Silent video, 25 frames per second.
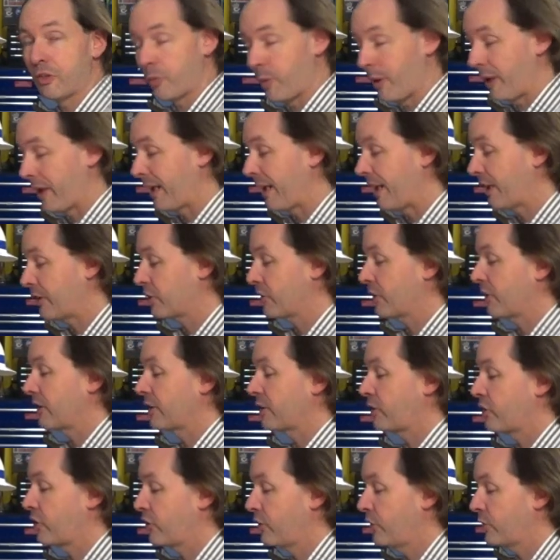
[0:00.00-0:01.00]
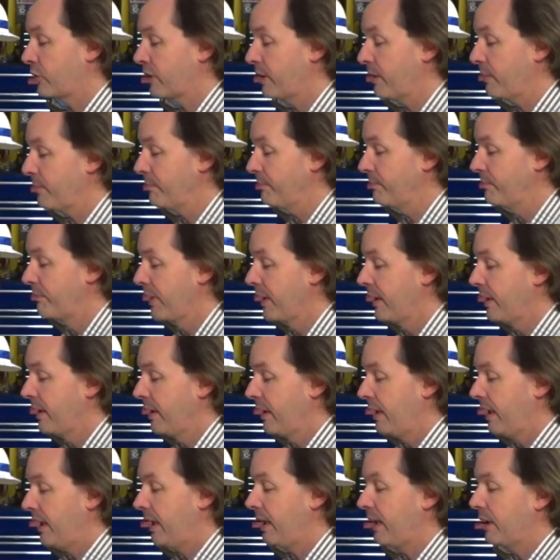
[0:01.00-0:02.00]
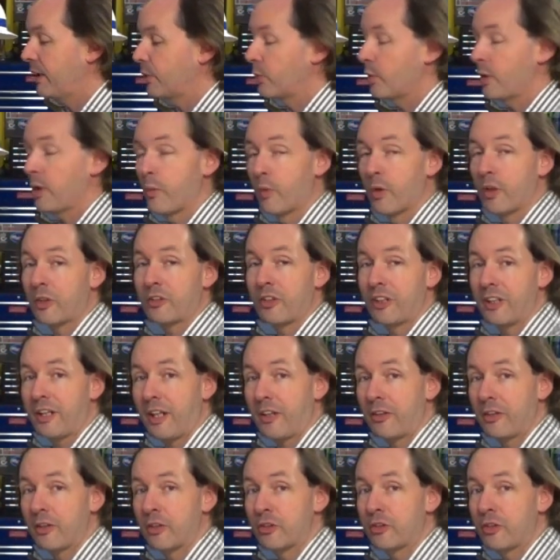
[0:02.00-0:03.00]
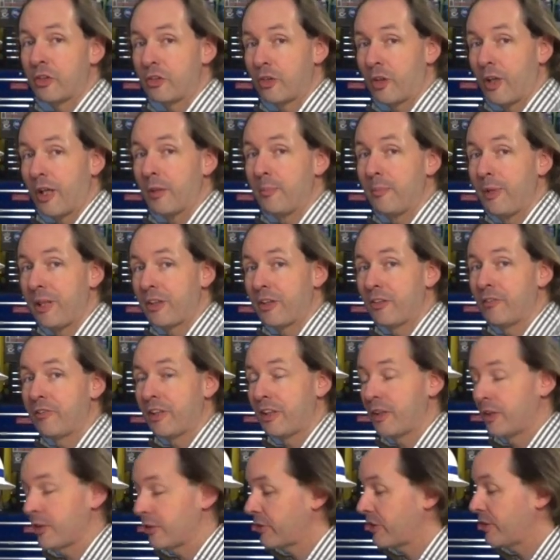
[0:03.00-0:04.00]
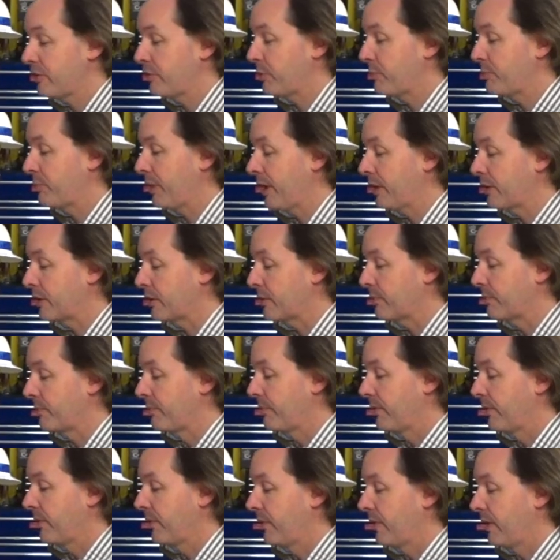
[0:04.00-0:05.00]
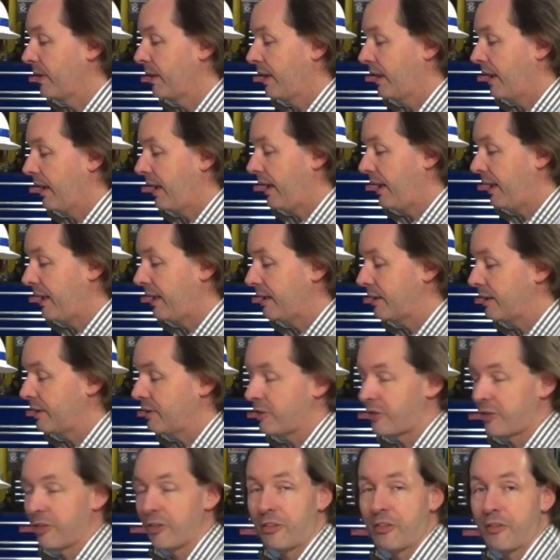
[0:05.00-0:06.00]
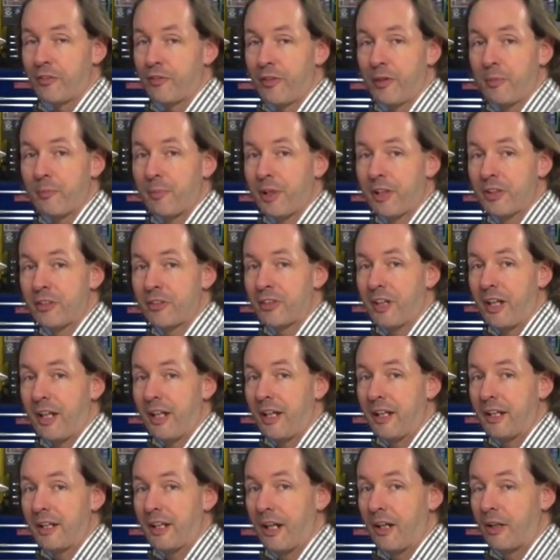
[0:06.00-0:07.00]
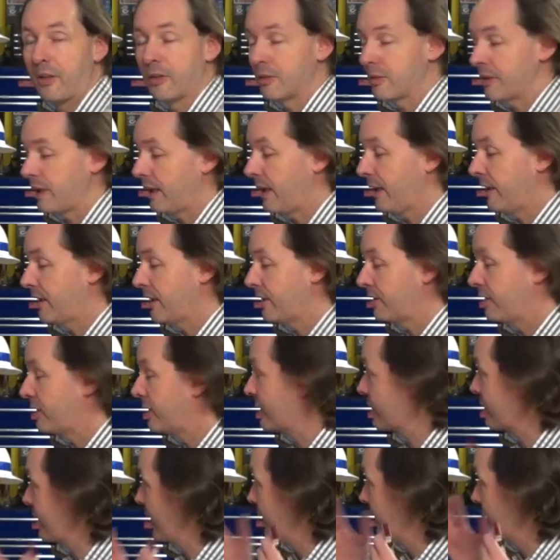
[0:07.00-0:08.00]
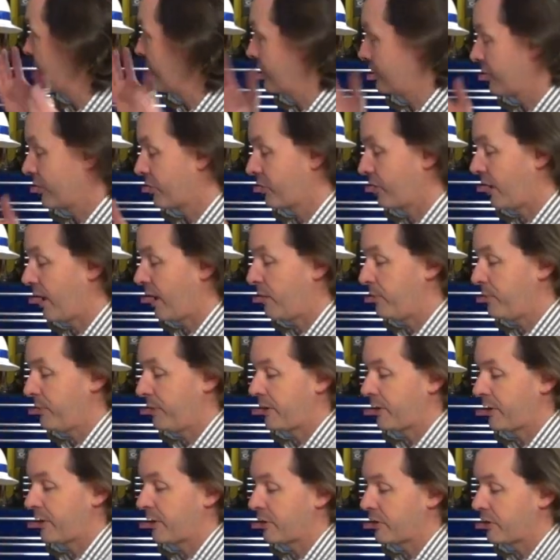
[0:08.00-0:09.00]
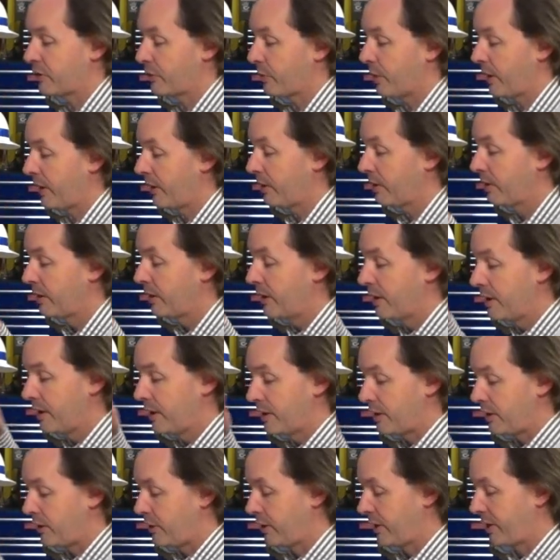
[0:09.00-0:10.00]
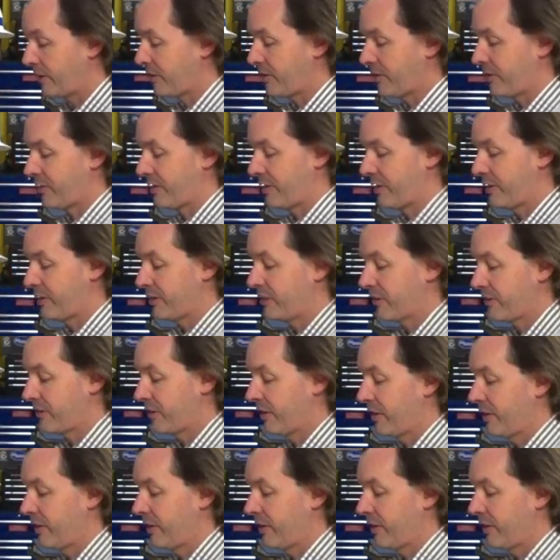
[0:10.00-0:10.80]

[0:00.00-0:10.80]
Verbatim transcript: while I actually shoot them. And we work together to try and make the videos even better. And it's just a fun place to hang out and you get to hang out in a shop because, well, you get to see this